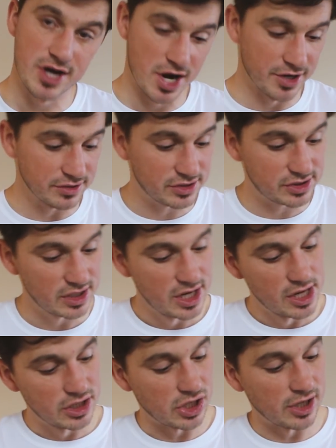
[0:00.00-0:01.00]
notes.
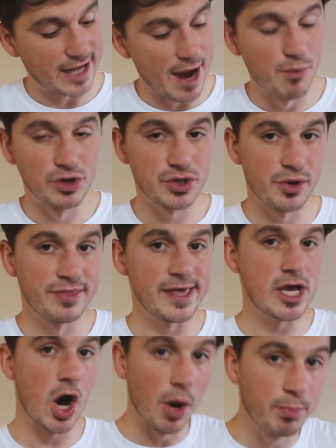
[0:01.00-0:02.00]
So again, we're doing
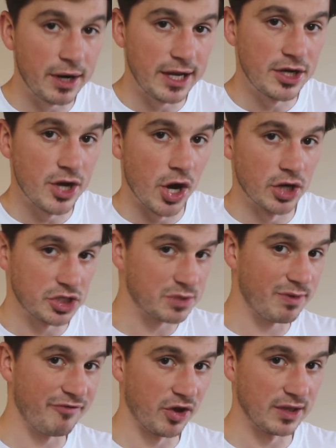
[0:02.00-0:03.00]
the opening note
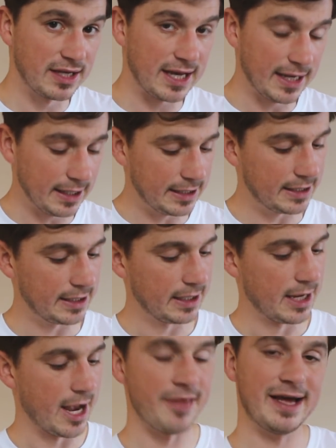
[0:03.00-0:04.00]
just before the kick,
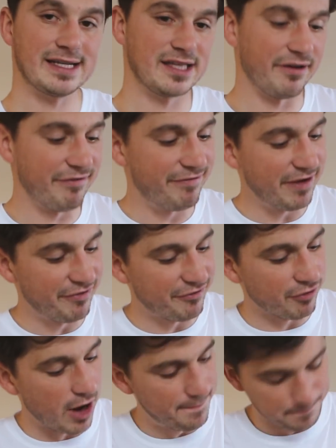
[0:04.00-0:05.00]
and that's the 5th
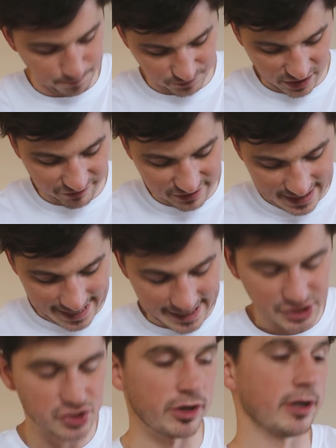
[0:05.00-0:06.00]
fret of the
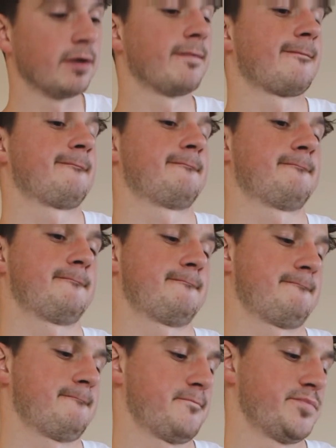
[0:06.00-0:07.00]
E string.
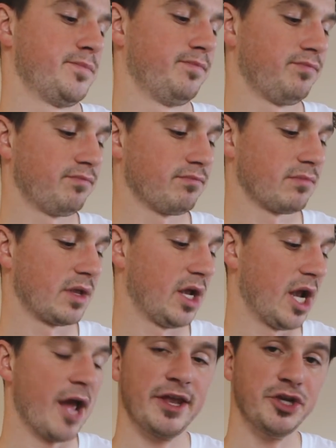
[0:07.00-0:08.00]

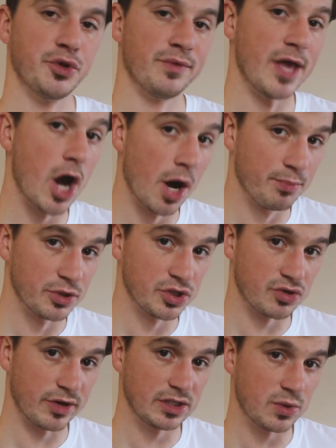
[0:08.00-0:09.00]
And then you're doing the open
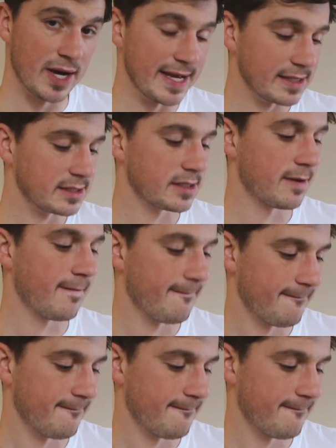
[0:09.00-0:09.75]
string twice.